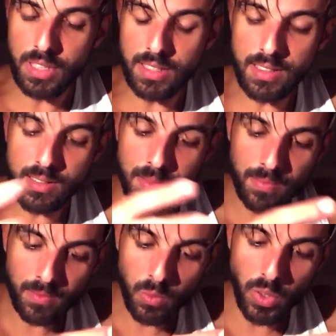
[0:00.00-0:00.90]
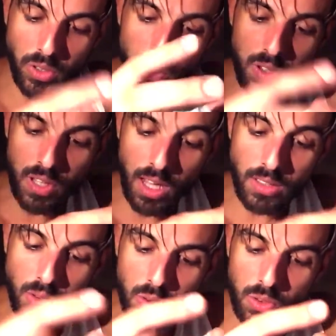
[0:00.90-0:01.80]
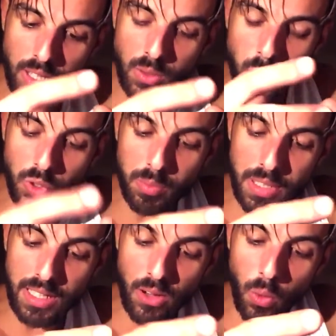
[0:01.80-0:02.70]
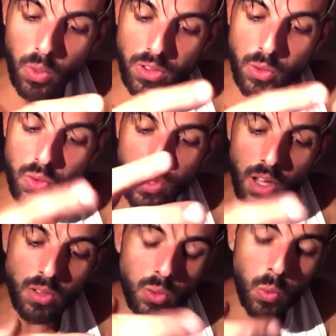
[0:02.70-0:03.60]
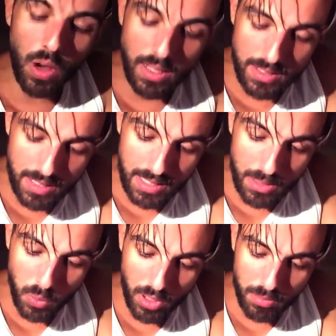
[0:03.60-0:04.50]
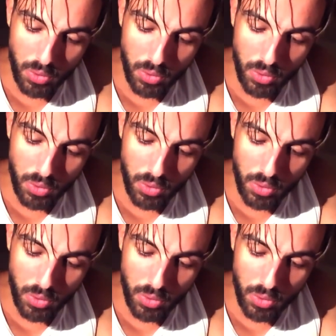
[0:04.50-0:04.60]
this, what you thought it would be, or what you thought you wanted at one